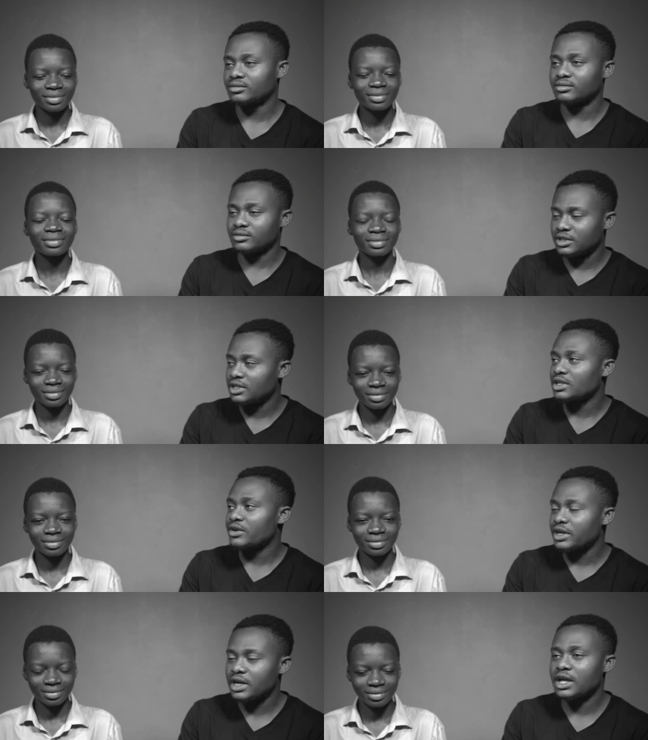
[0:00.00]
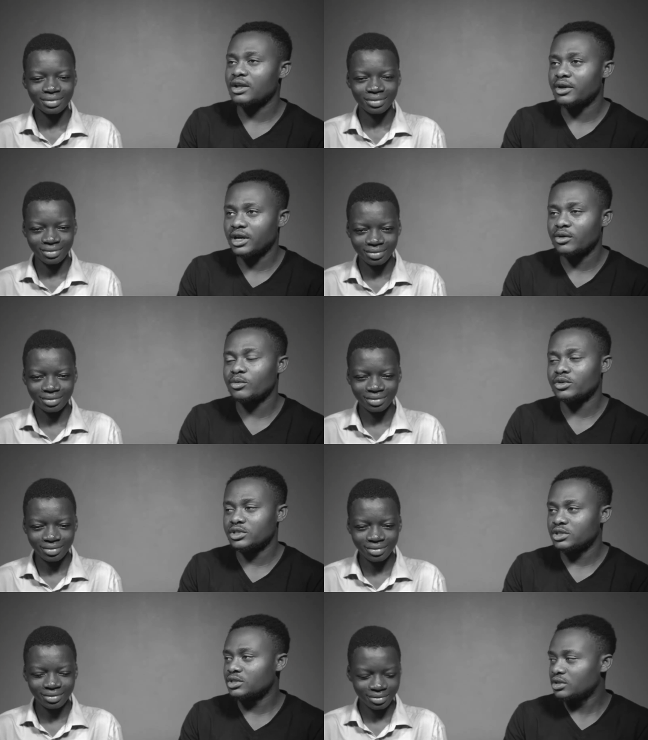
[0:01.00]
Speaker 1: Okay, now I get now I get
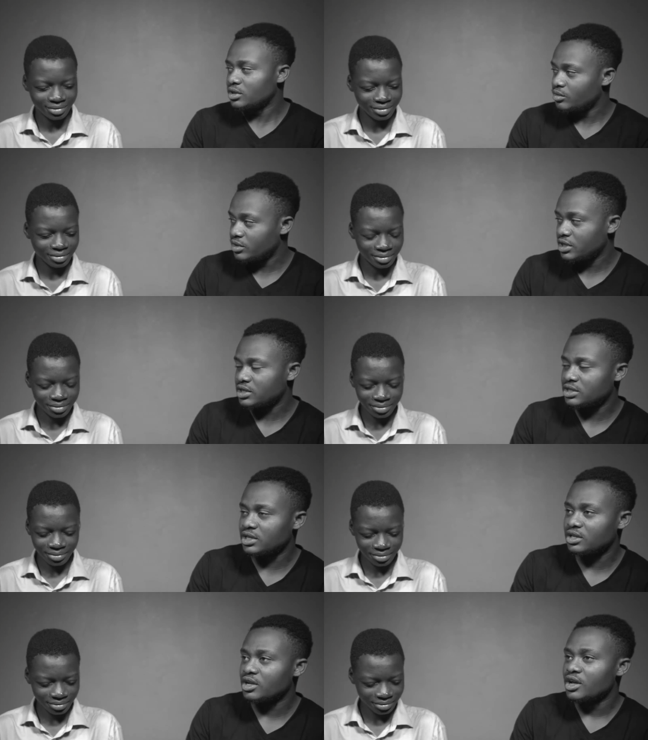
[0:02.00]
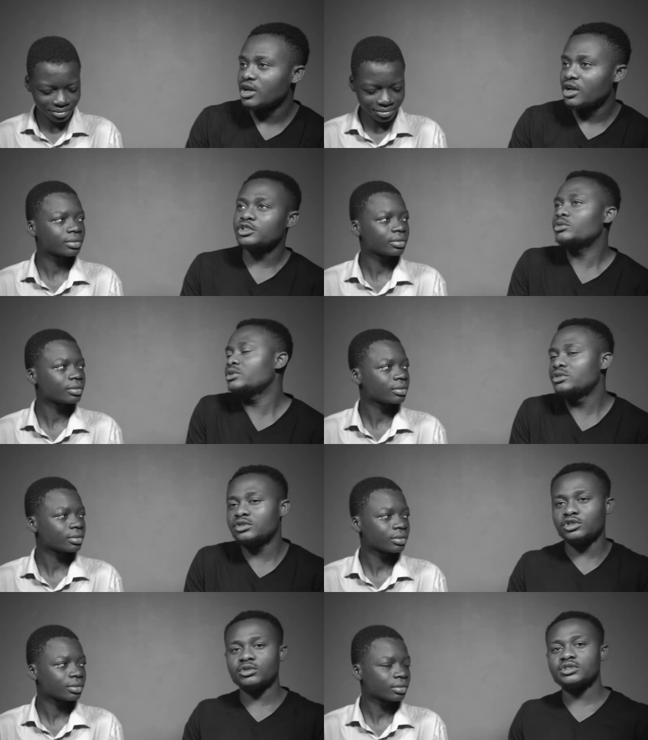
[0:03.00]
what what they're saying. Do you want to
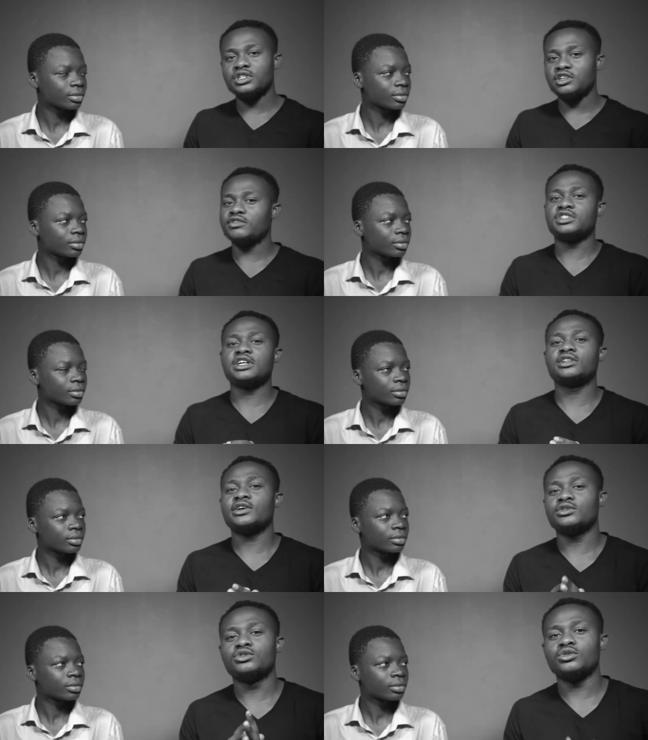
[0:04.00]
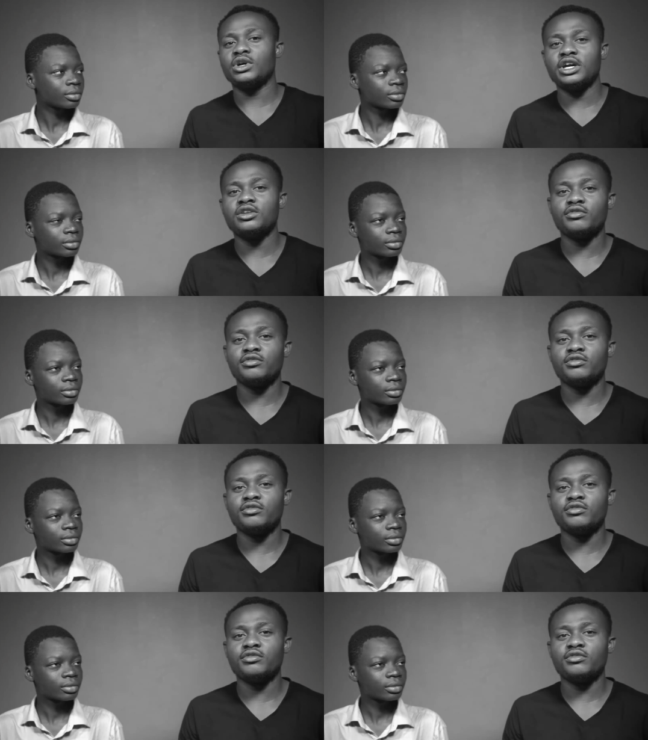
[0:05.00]
do you want to give a shout out to any